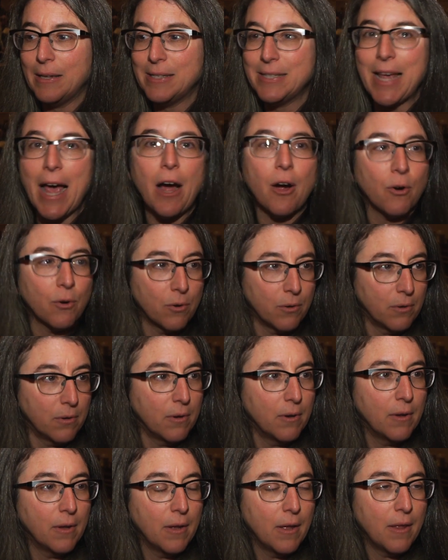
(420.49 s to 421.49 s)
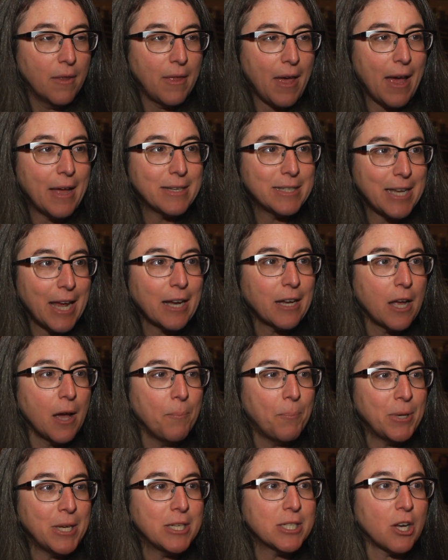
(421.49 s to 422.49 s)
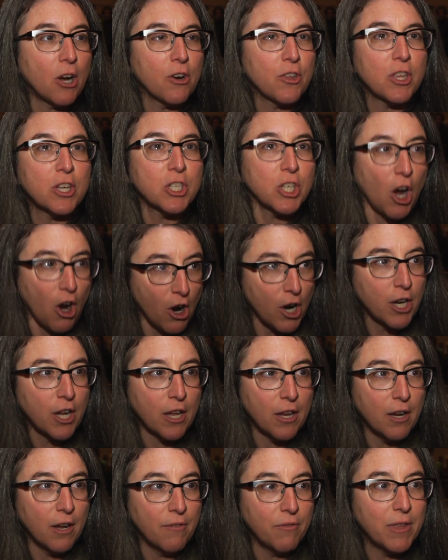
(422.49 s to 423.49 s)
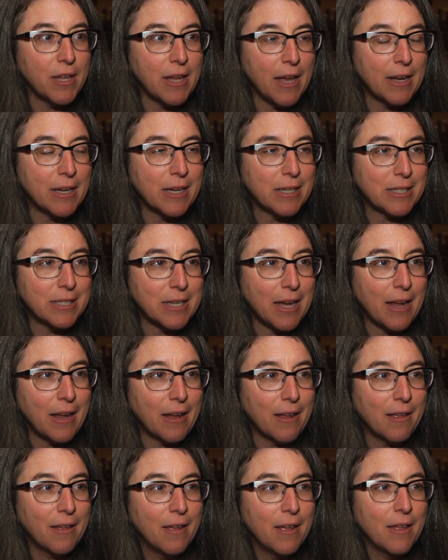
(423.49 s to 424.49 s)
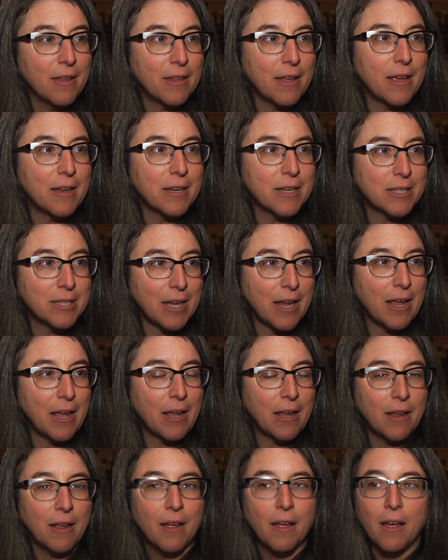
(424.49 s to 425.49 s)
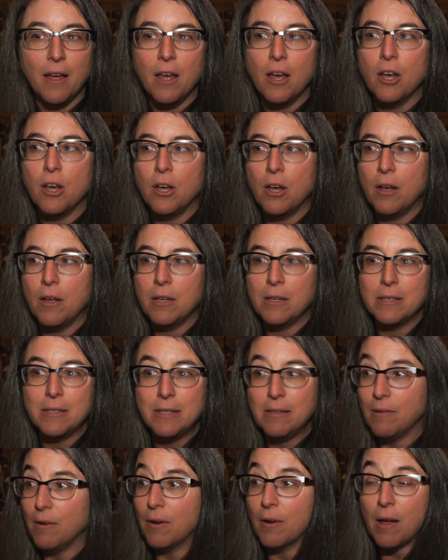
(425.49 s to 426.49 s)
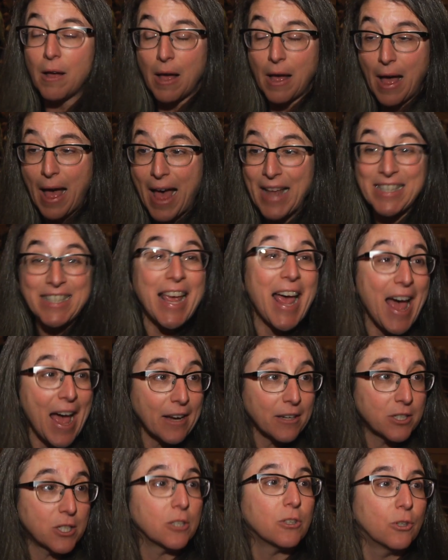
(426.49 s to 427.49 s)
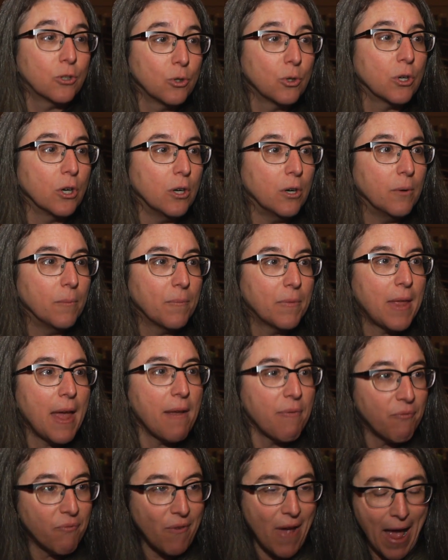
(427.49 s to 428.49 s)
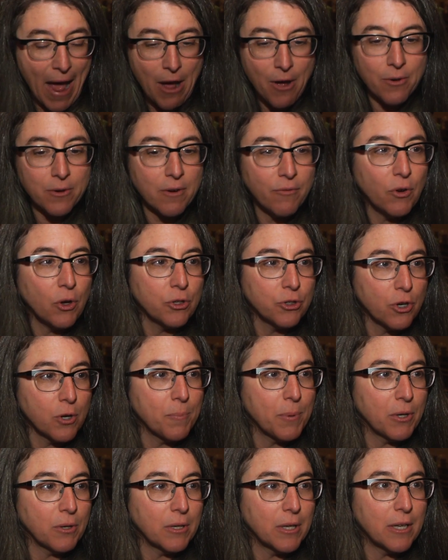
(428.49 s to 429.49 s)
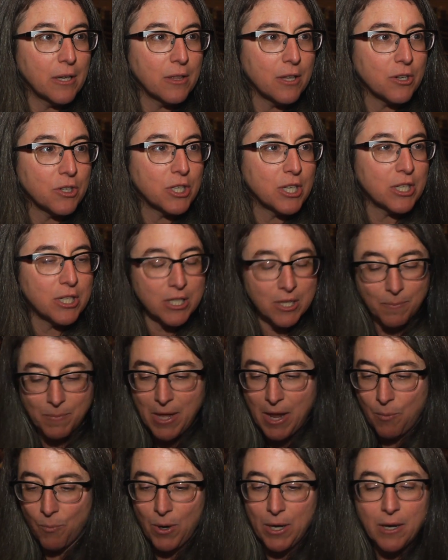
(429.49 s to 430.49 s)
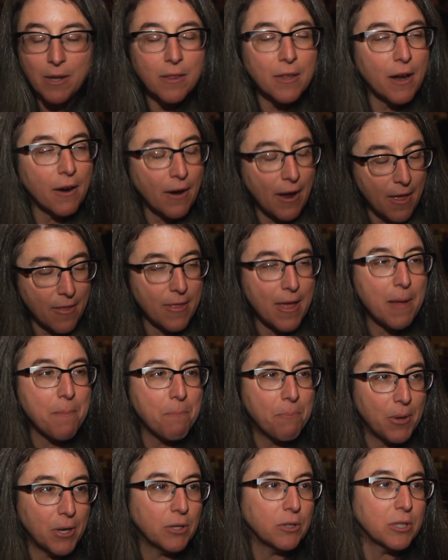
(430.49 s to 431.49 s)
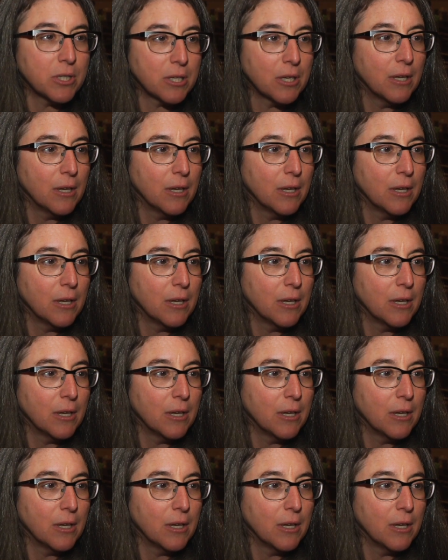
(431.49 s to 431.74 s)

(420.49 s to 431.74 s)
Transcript: doubt that tech companies are the target of the NSA. The NSA attacked Google. They found a vulnerability in their system. They went in there and they built